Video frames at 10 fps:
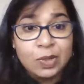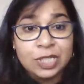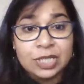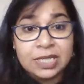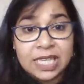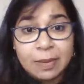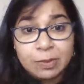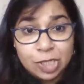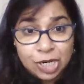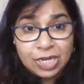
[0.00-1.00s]

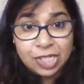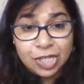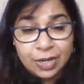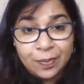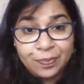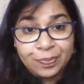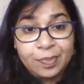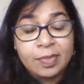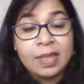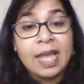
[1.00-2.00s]
languages keep
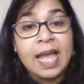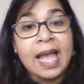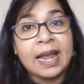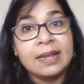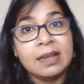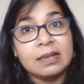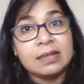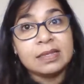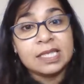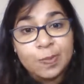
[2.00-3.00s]
changing,
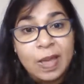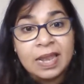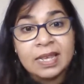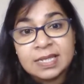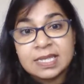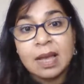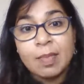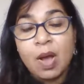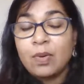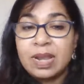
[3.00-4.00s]
and
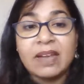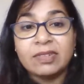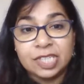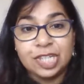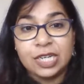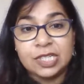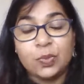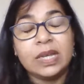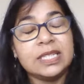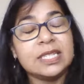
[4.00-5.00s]
spelling somehow
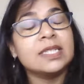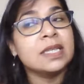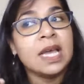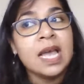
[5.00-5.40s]
never changed.